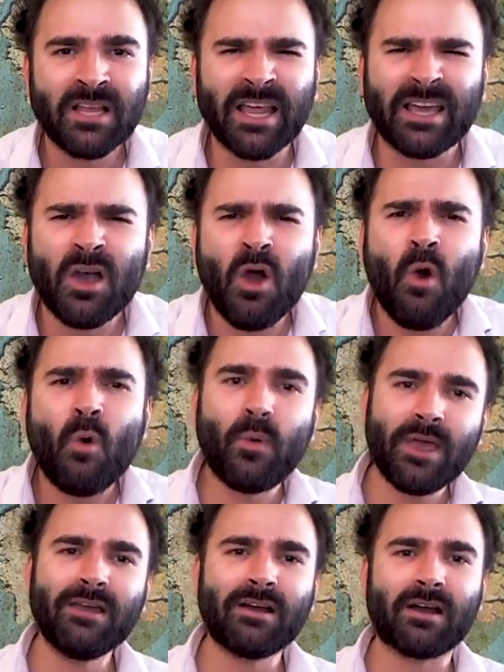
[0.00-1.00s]
Like,
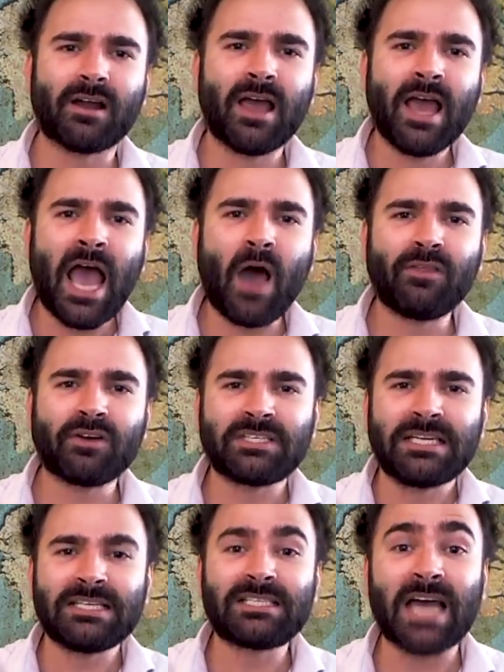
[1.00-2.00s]
weird how there's
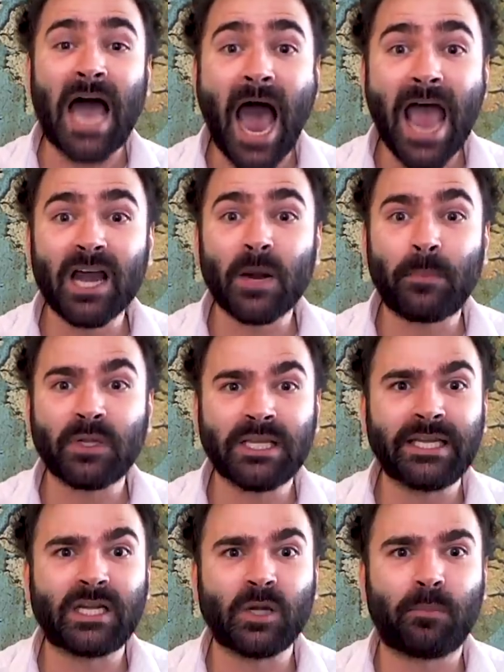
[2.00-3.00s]
an entire
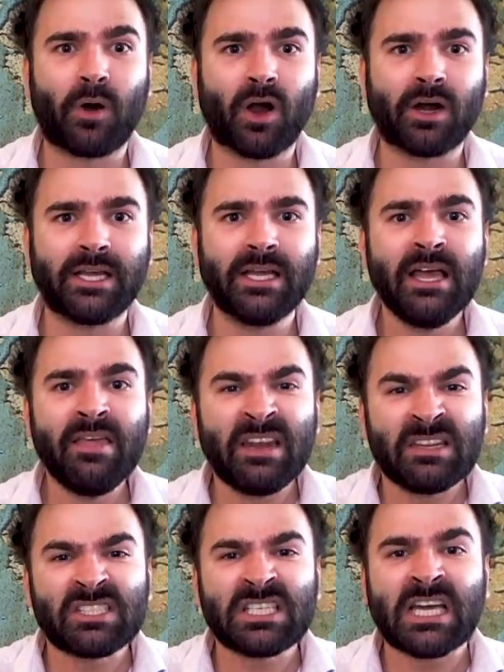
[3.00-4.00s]
political party that
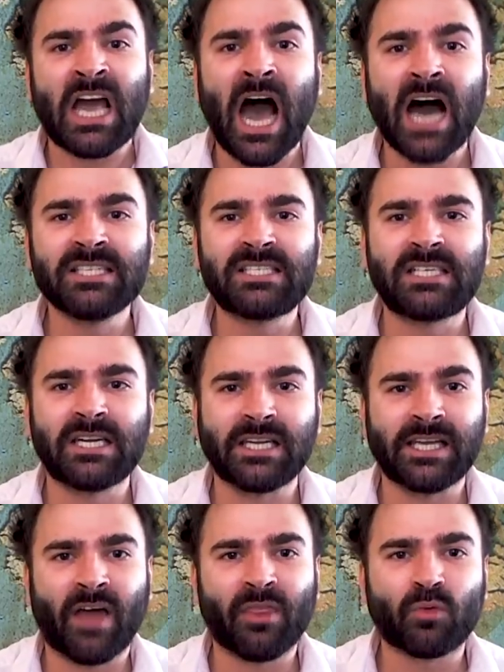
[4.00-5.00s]
is
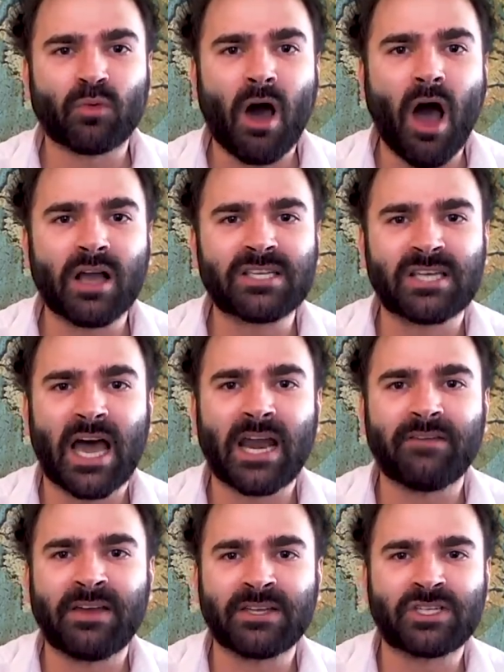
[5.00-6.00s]
constantly on the wrong side
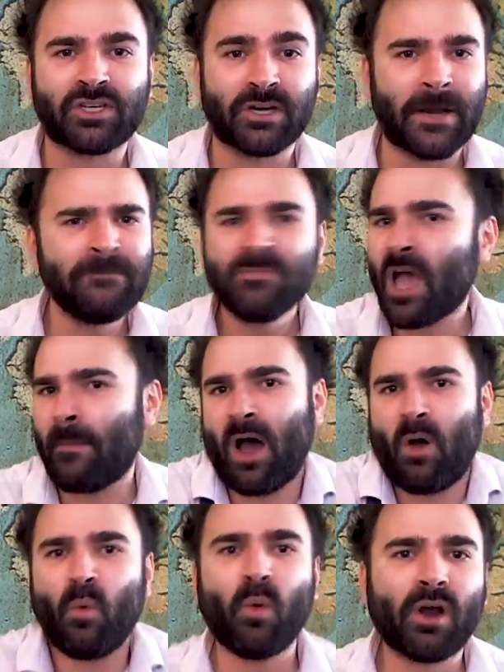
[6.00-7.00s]
of history
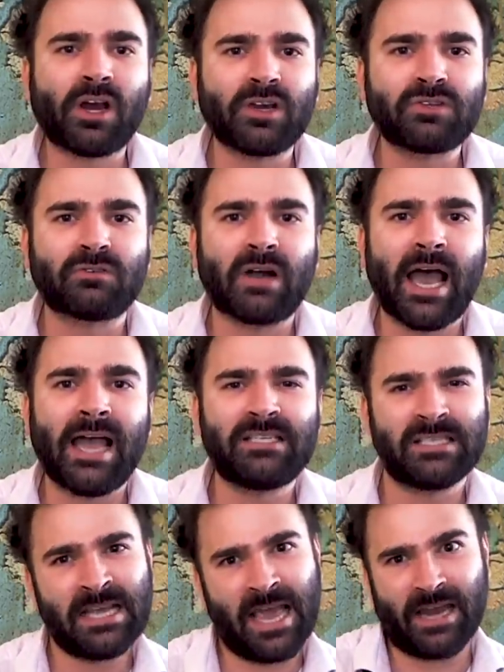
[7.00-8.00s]
about workers'
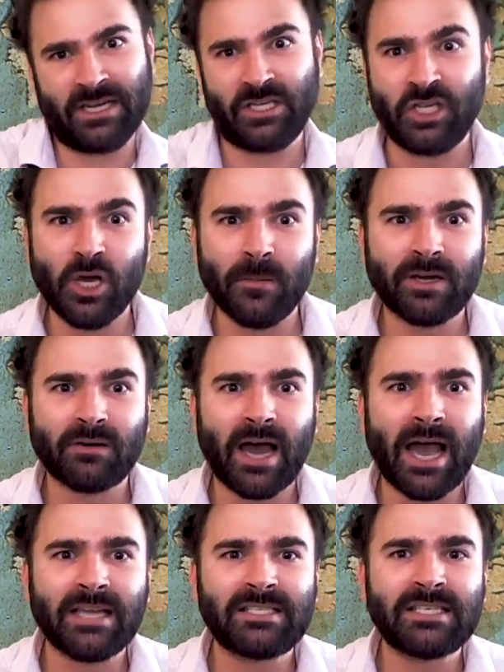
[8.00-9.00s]
rights and human
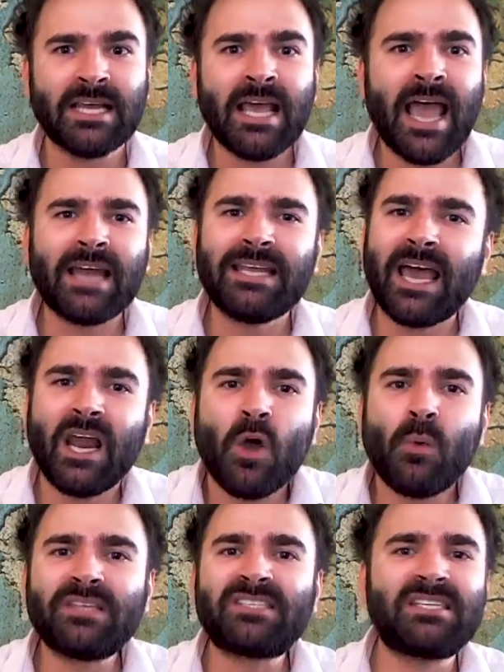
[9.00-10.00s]
rights, and yet
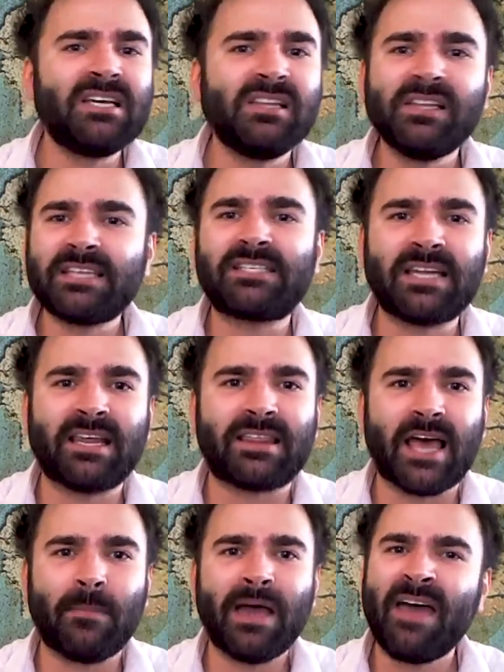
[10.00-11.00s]
we still listen to
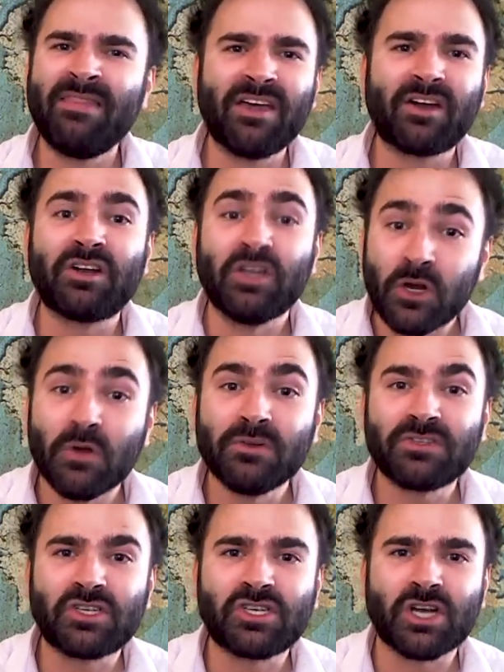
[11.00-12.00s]
them and their
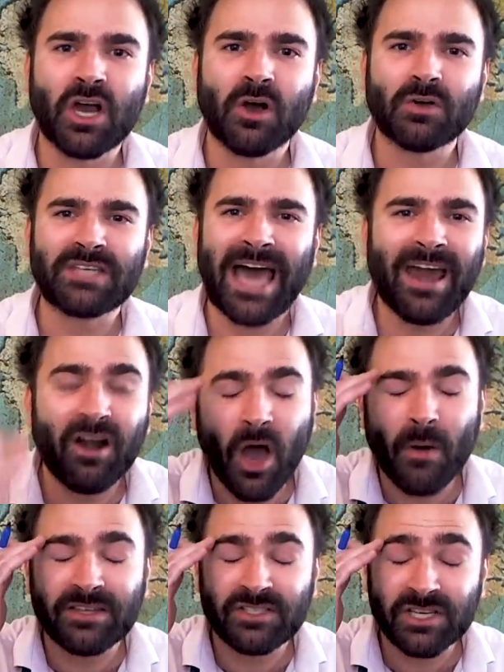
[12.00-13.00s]
news shows. I don't
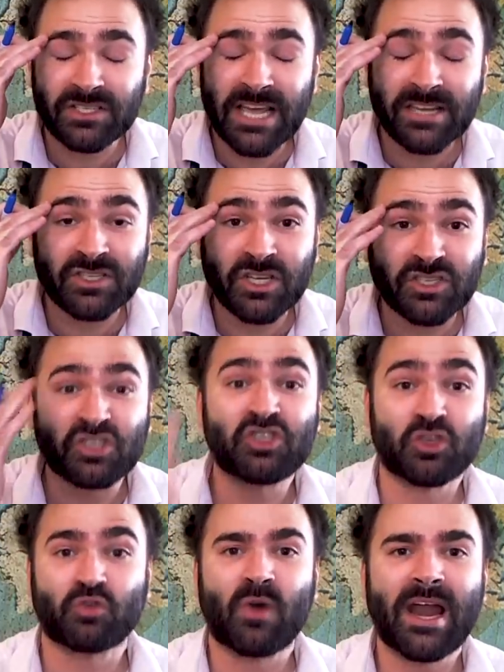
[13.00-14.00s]
know, it's just
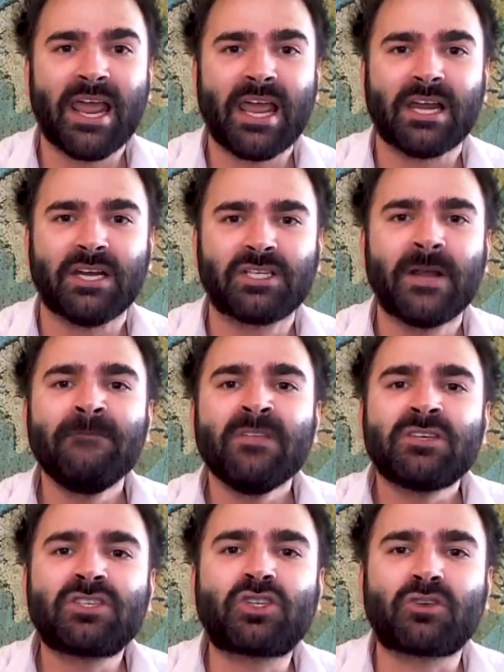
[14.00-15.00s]
strange.
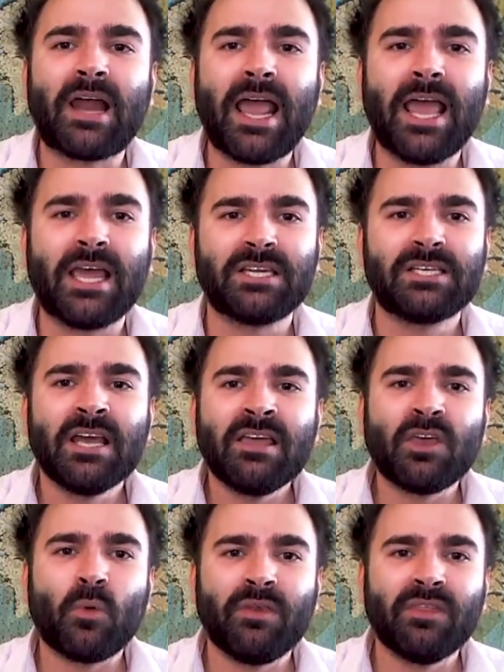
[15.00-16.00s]
Strange
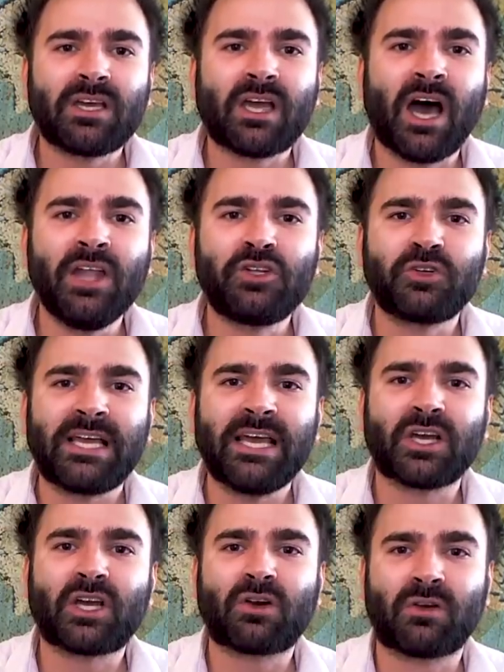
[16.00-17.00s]
that when the country
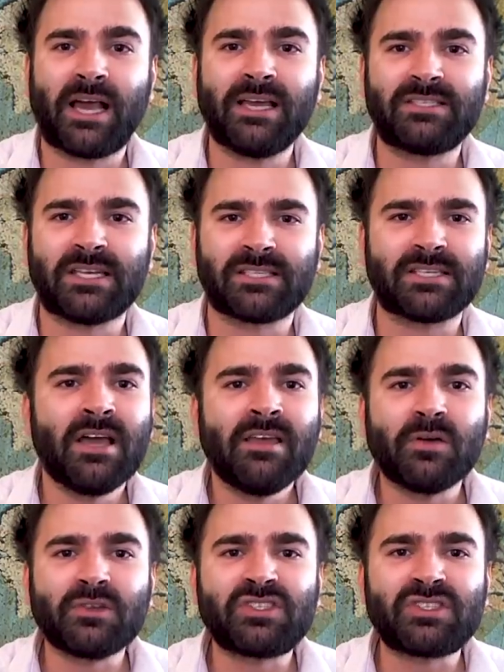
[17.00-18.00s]
hit a crisis,
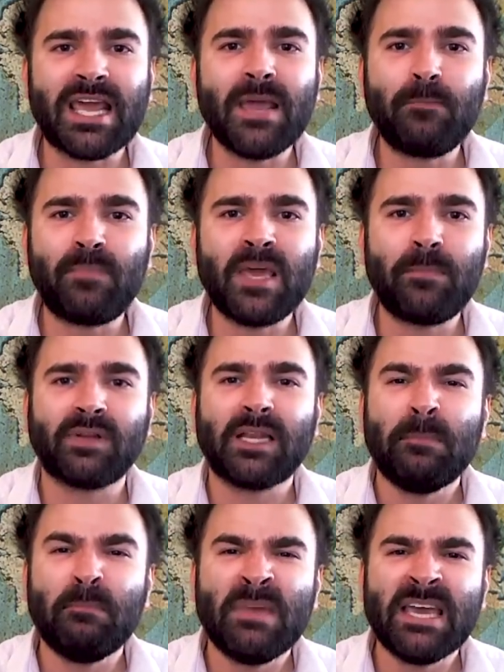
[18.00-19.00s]
those same people
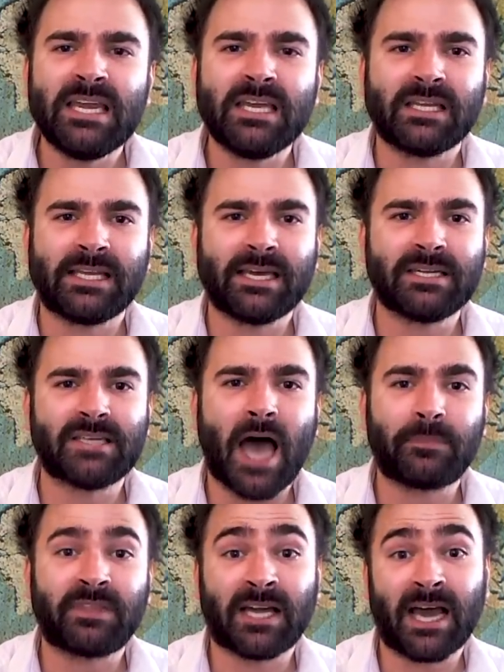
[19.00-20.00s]
immediately
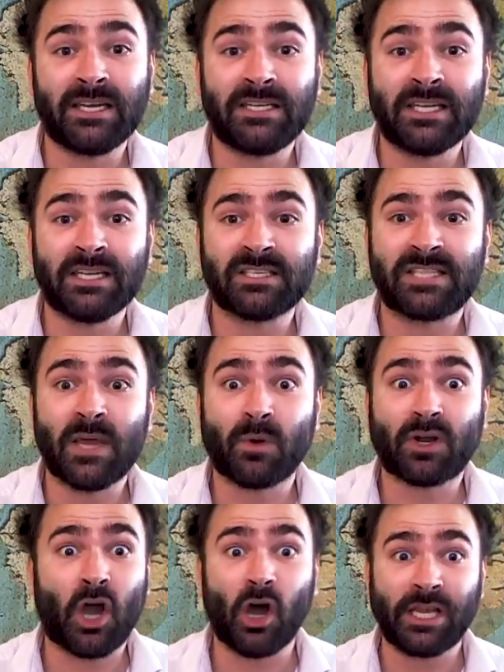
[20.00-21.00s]
adopted ideas they
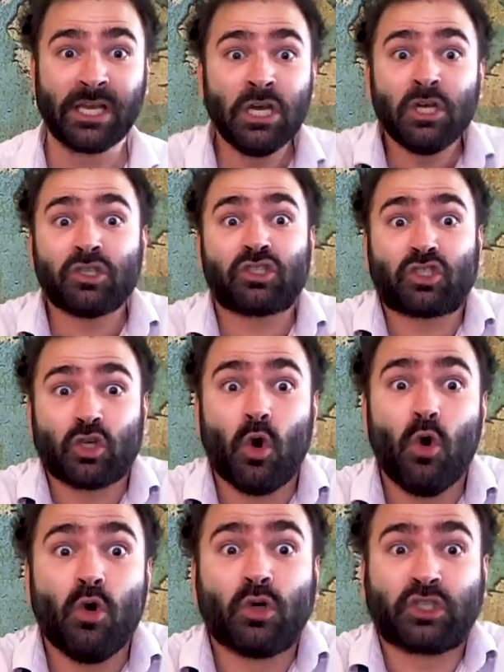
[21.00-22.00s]
were calling
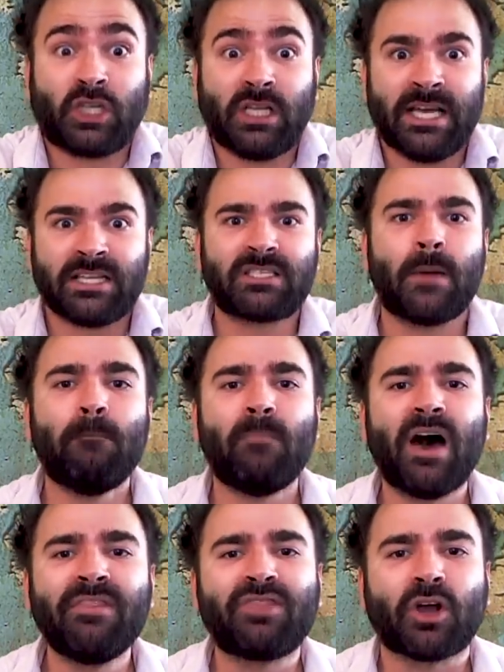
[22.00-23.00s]
socialist a
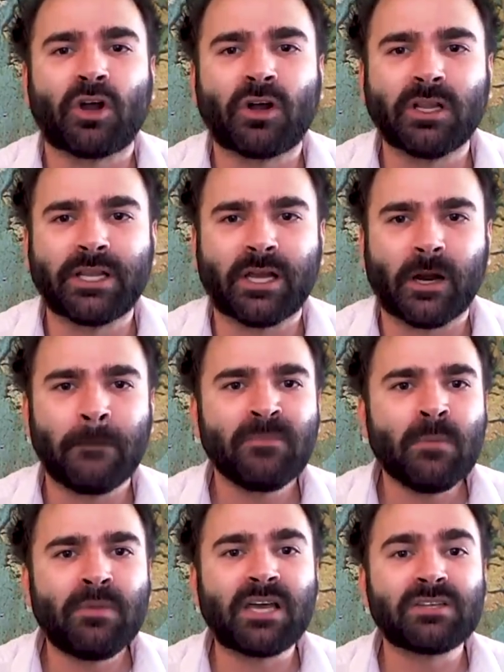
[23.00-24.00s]
month earlier
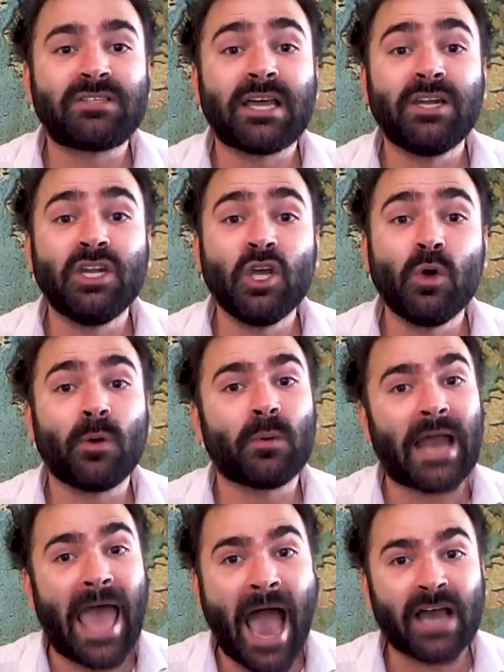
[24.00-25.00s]
because they knew it
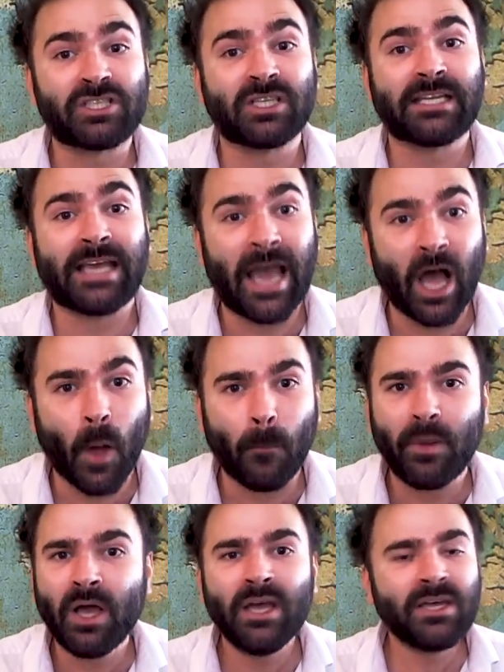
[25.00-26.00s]
would actually help.